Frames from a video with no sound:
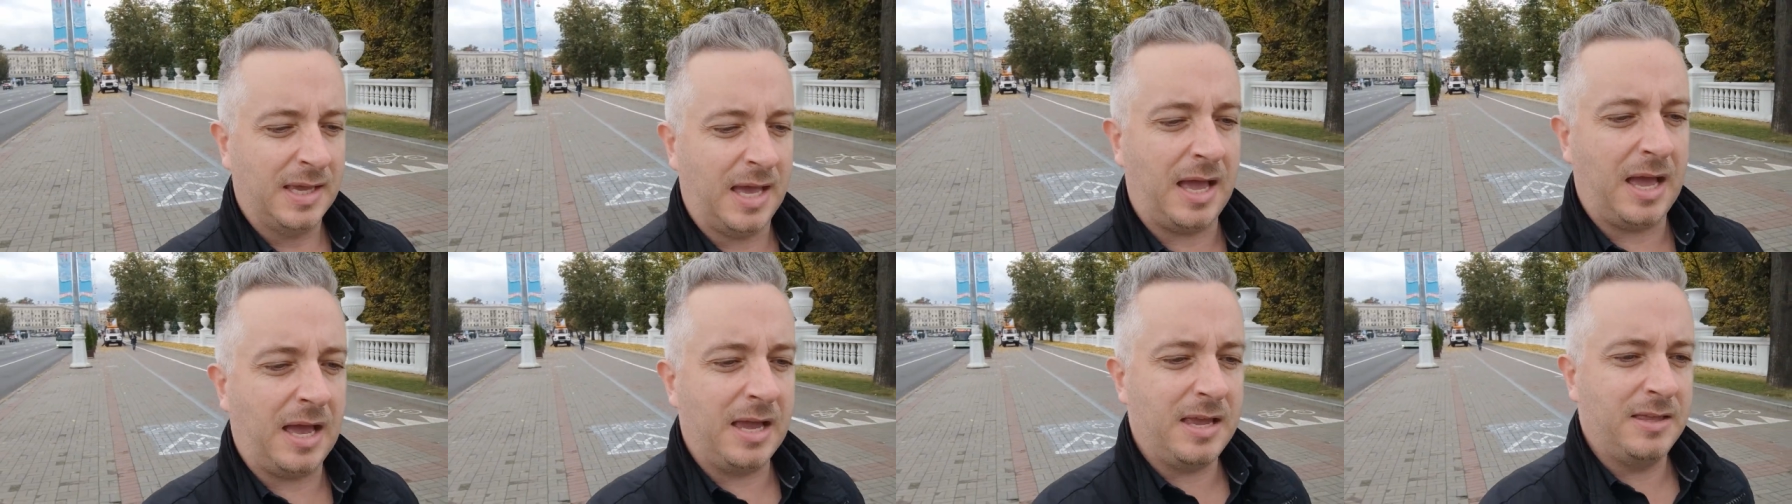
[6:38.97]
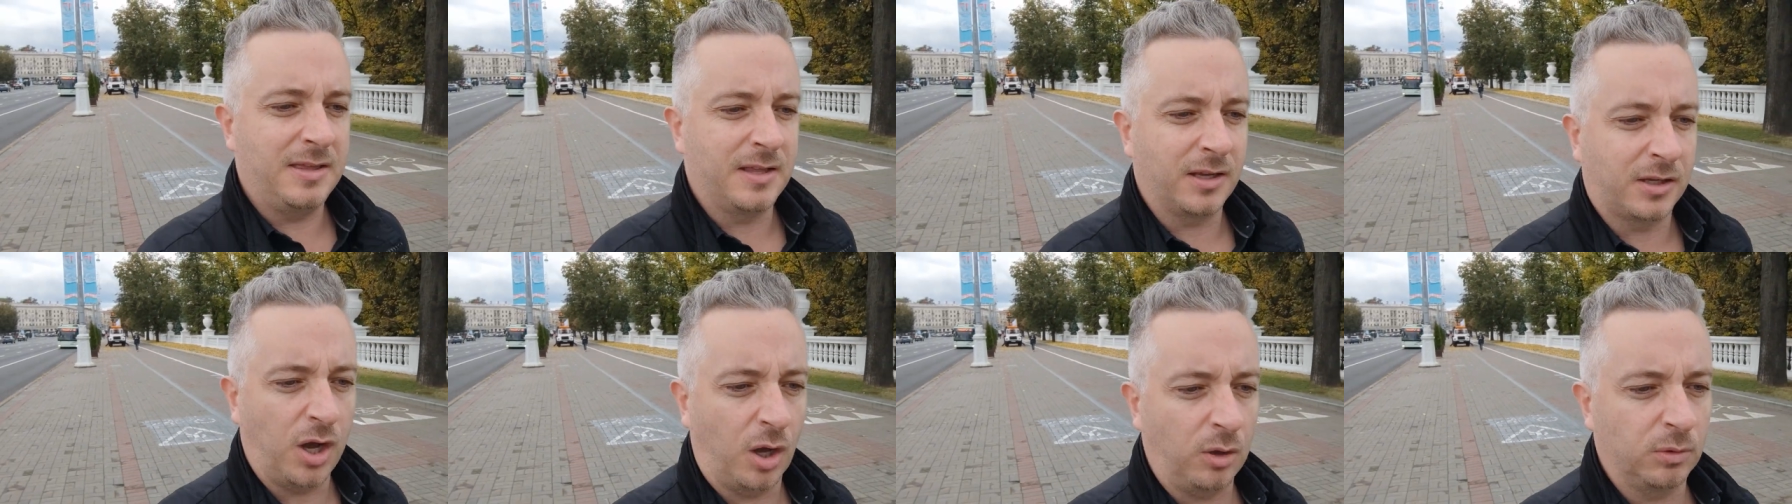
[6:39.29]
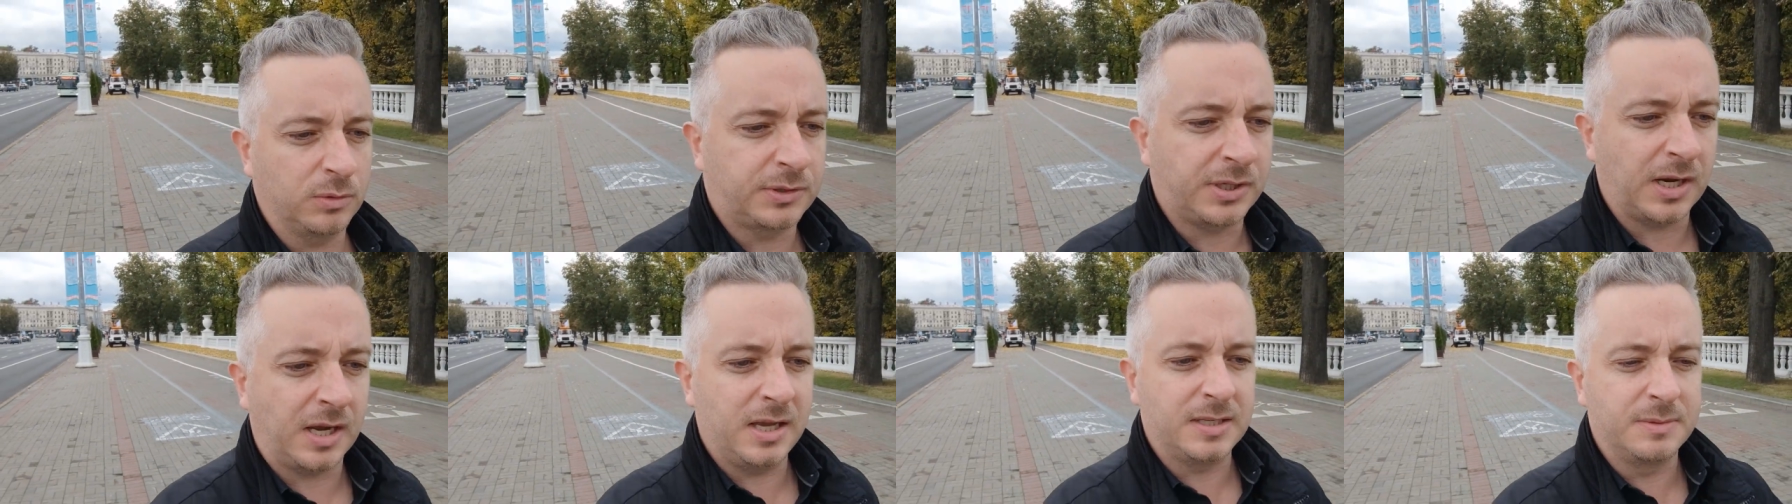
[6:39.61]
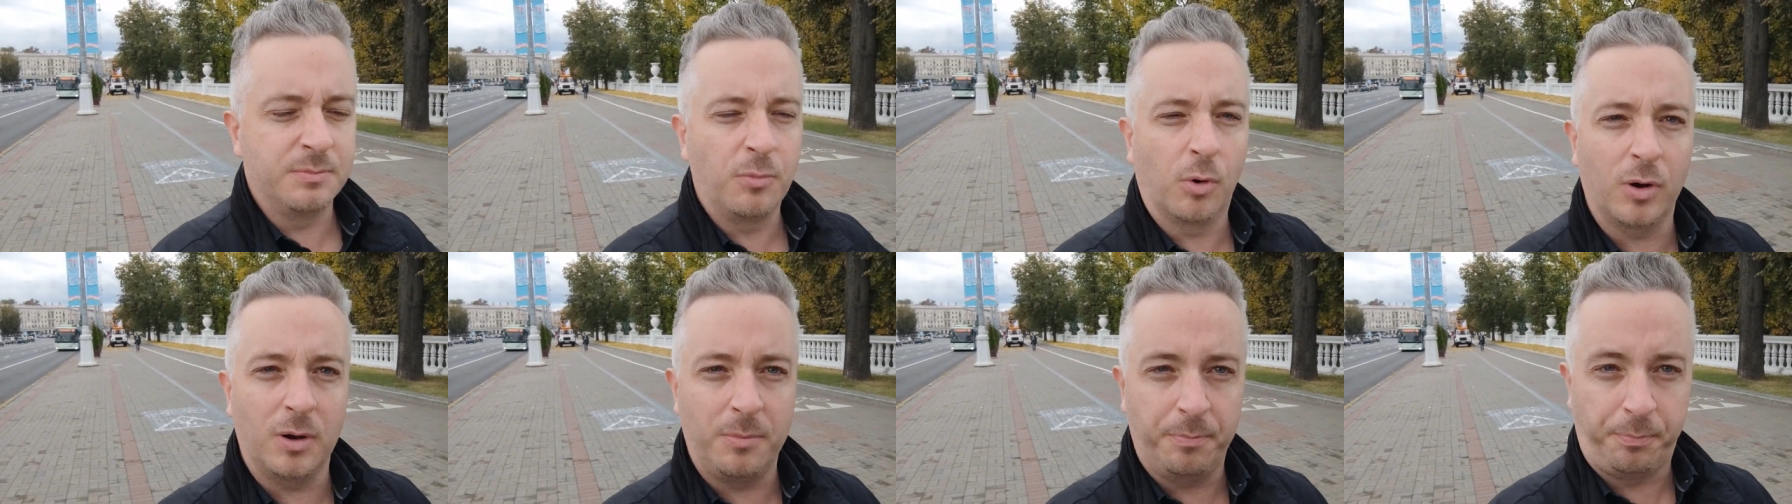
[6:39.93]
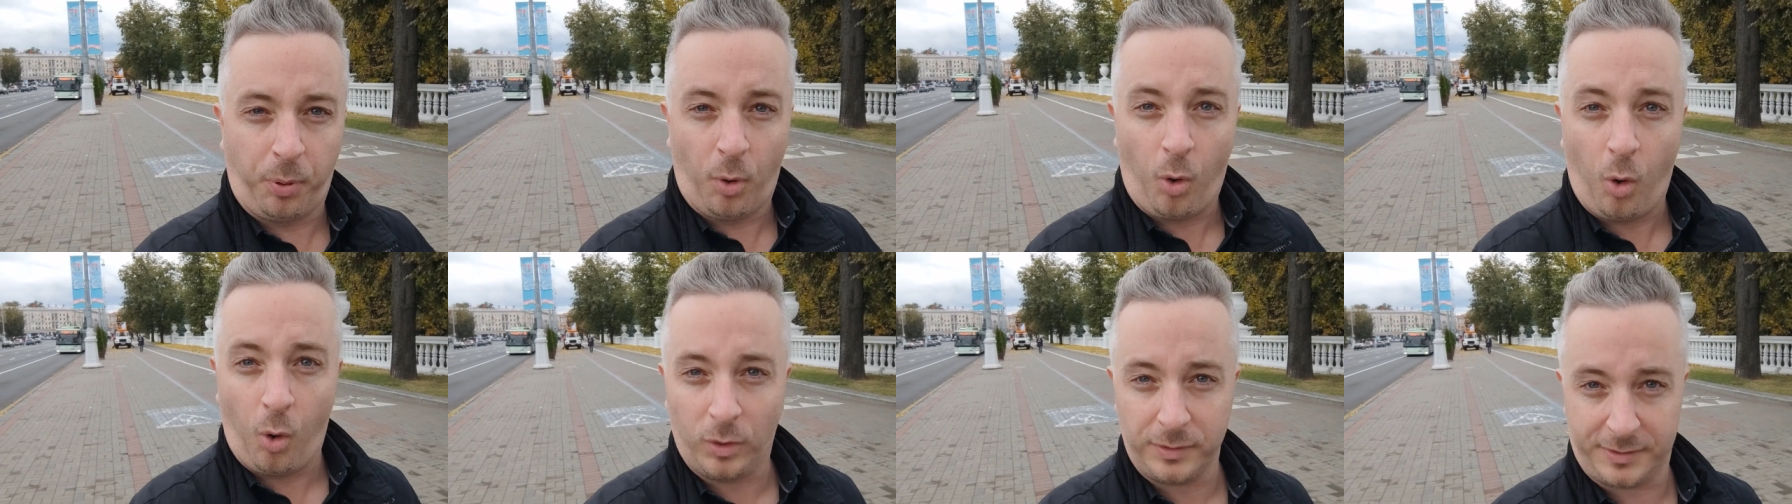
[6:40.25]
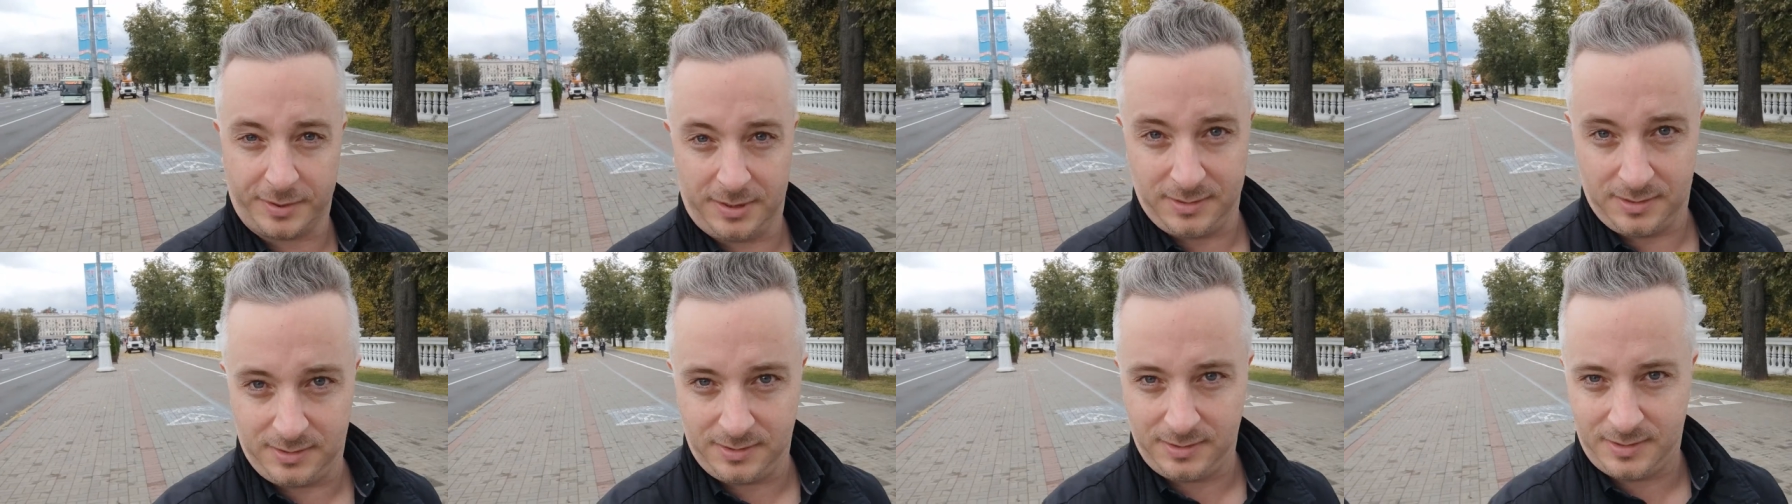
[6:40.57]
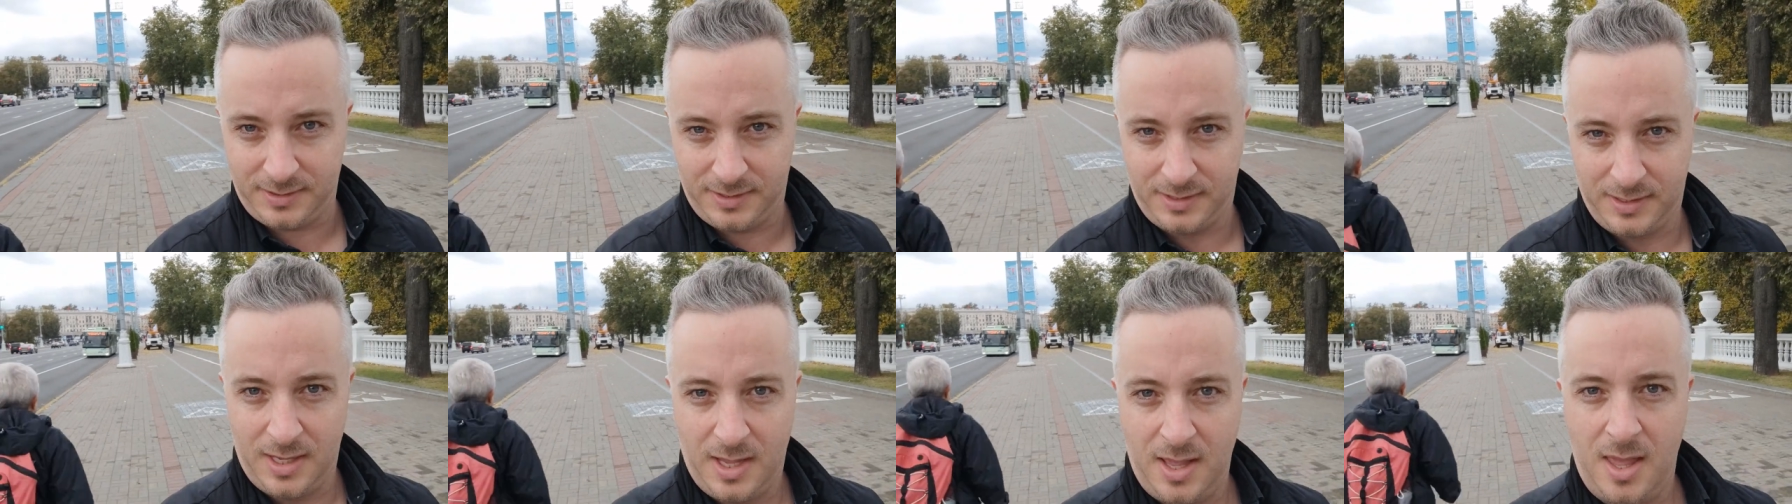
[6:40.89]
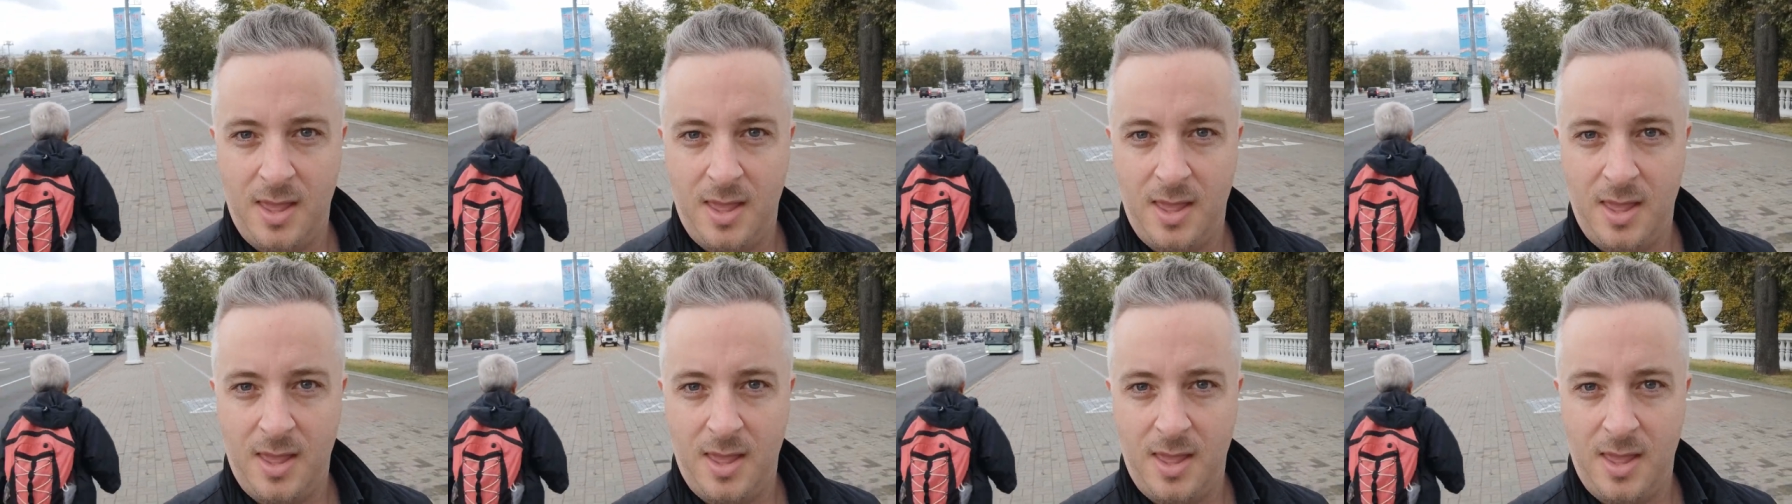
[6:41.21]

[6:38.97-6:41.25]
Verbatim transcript: uh, in the culture is more important